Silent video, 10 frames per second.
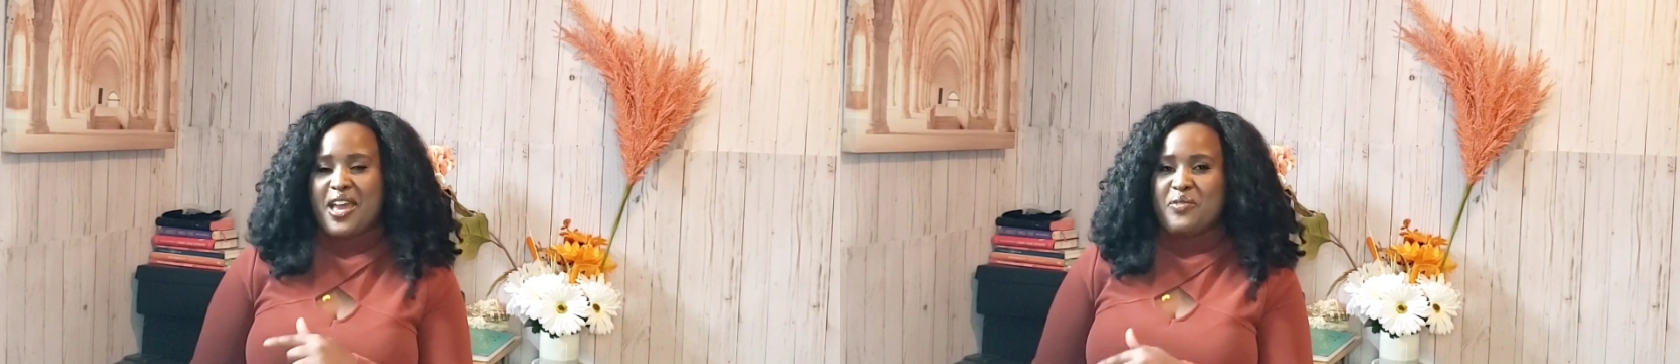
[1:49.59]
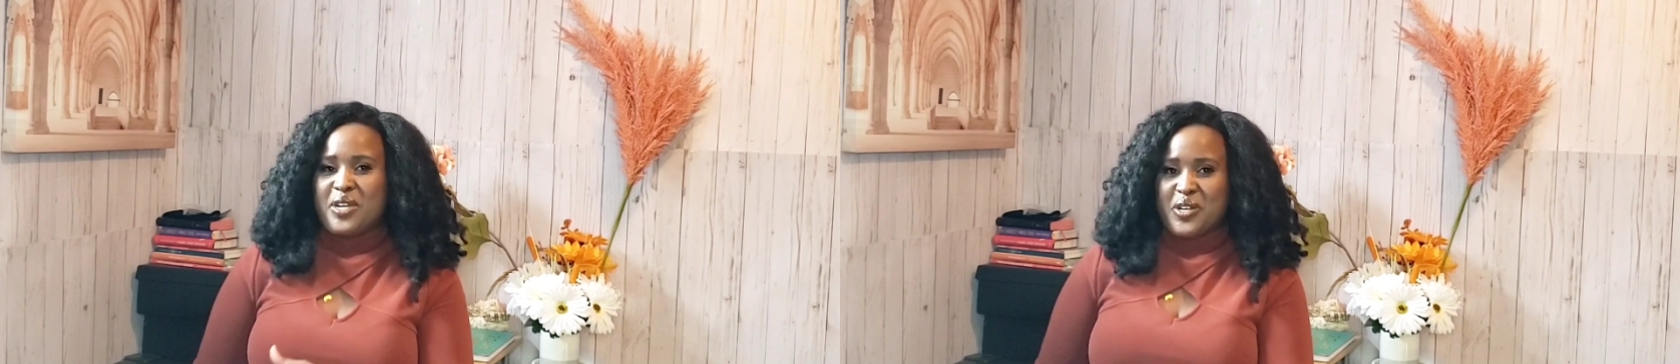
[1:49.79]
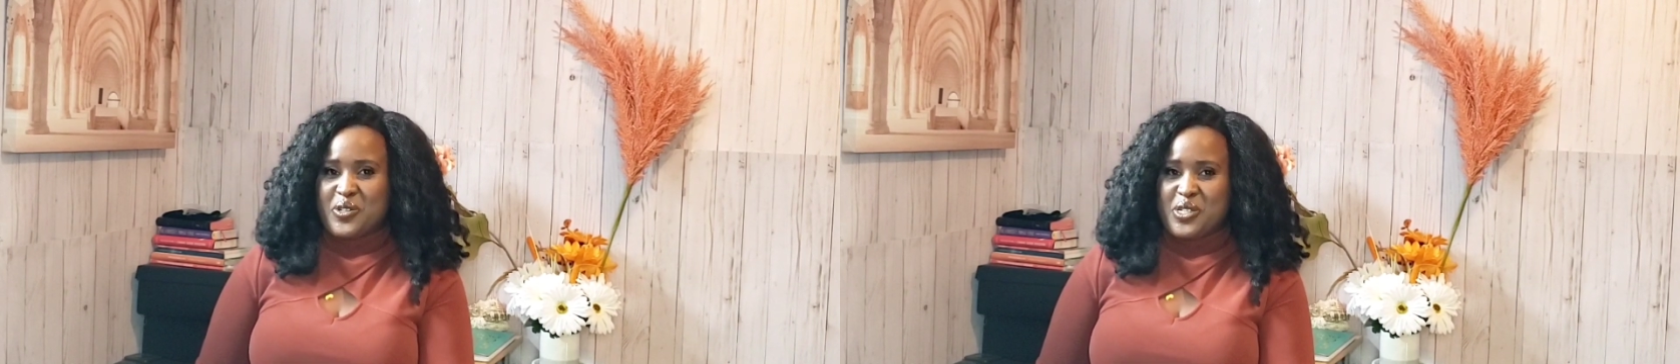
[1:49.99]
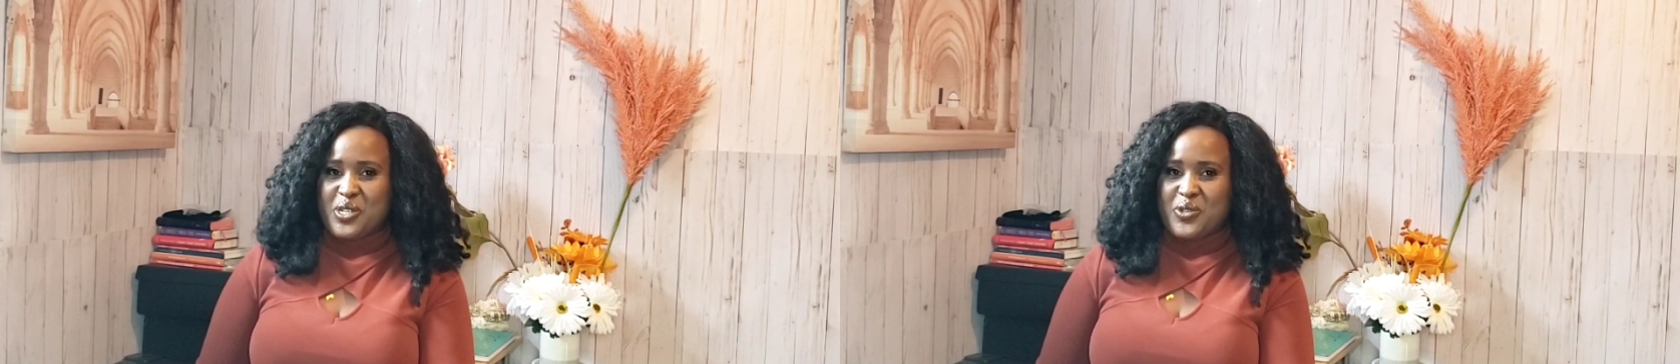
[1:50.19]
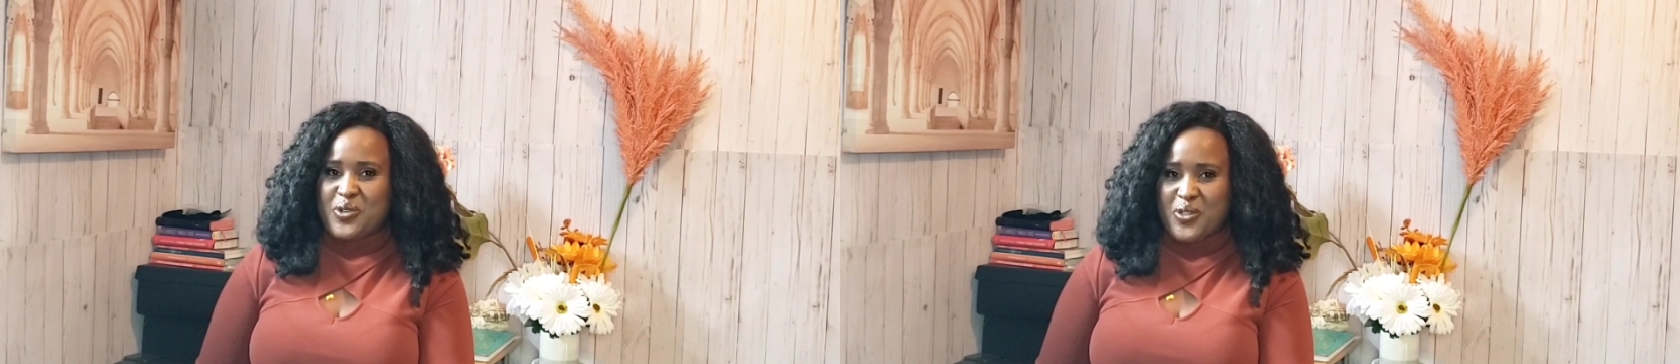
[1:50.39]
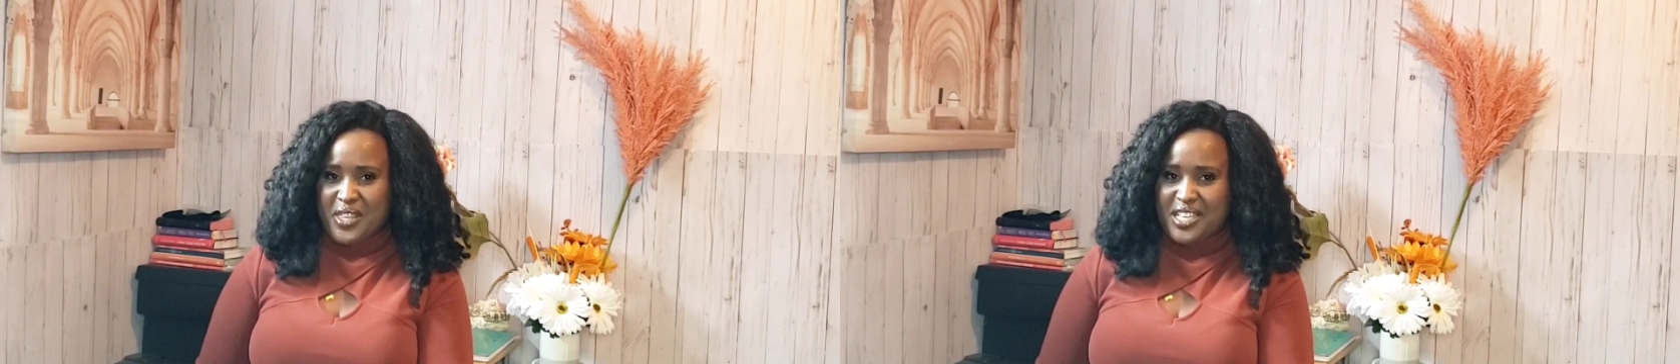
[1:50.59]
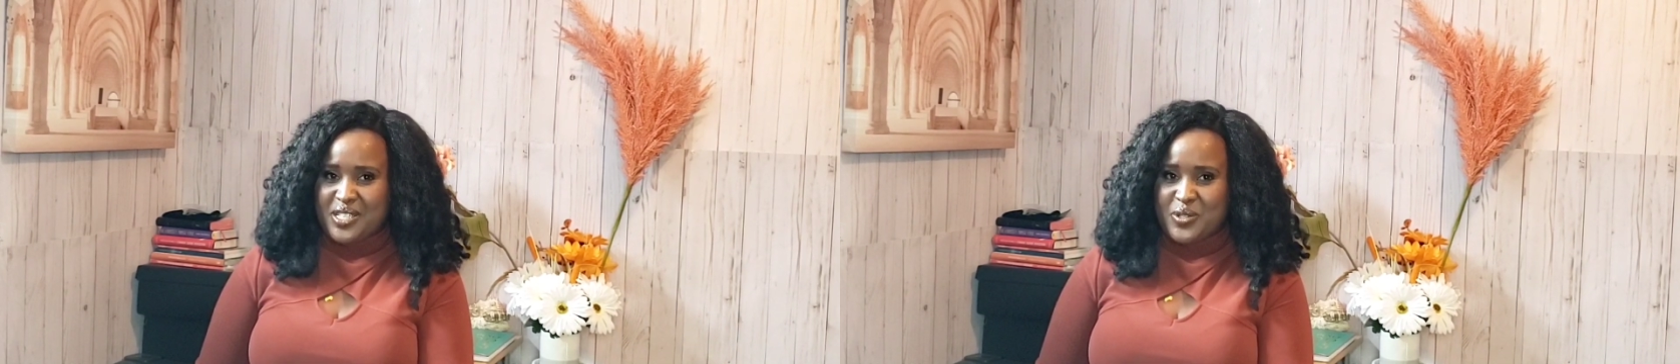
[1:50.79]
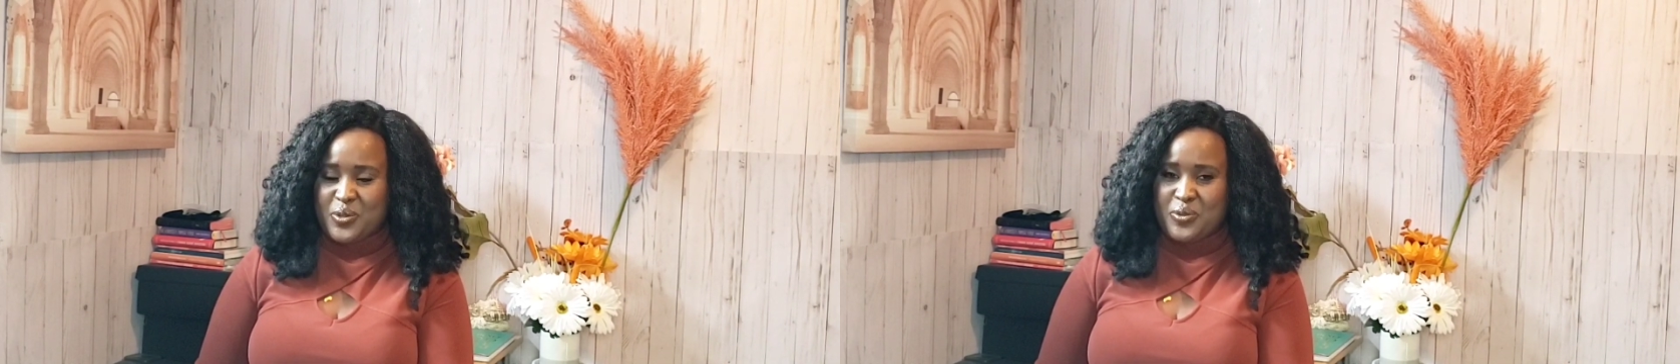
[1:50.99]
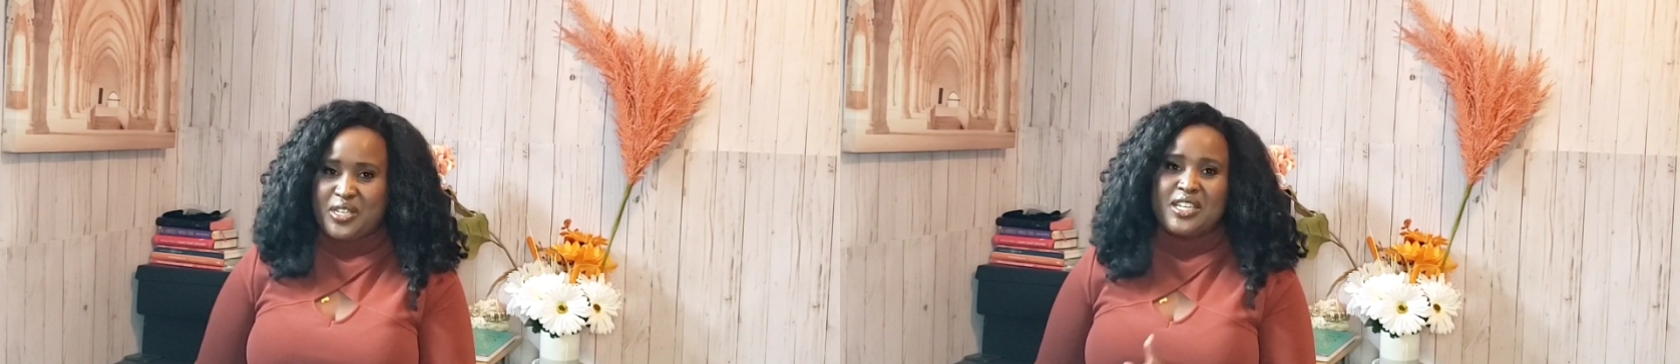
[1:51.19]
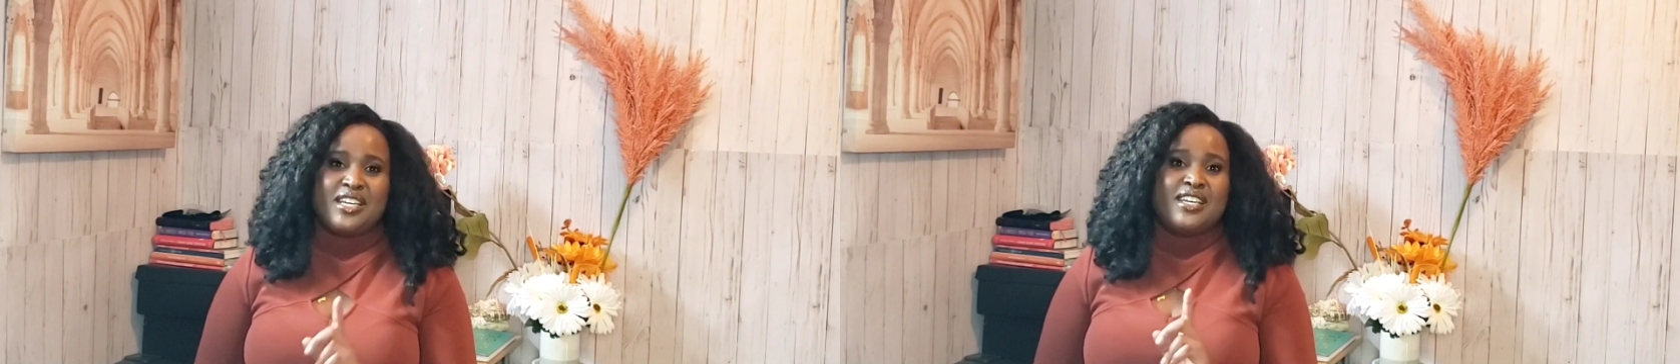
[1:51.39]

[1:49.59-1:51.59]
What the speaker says: I want to continue on that story.